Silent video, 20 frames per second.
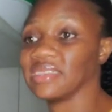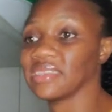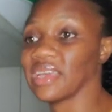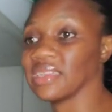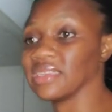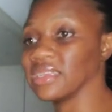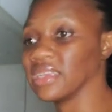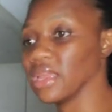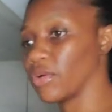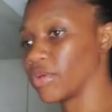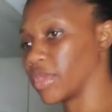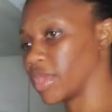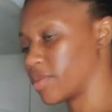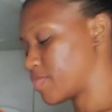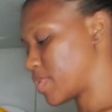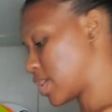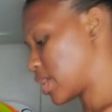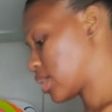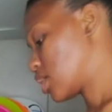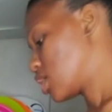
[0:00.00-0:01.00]
and then I'll get
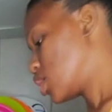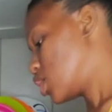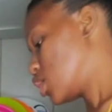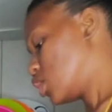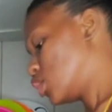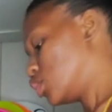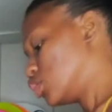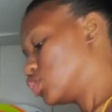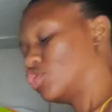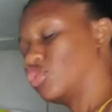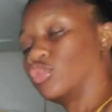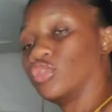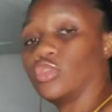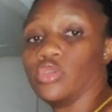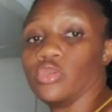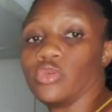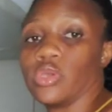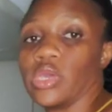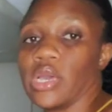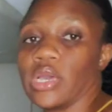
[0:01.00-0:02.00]
back to
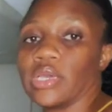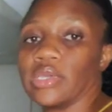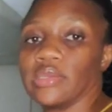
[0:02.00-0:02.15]
you guys.